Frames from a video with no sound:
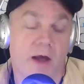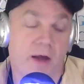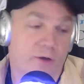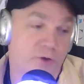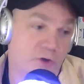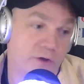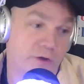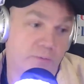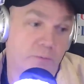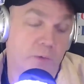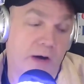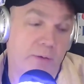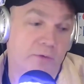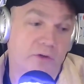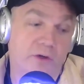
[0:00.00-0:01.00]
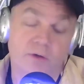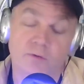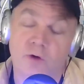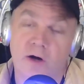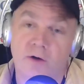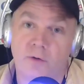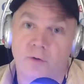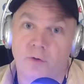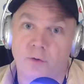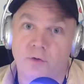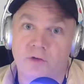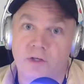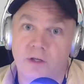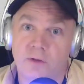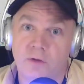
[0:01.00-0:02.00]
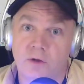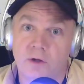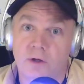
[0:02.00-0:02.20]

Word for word: actually, I was thinking Friday the Thirteenth.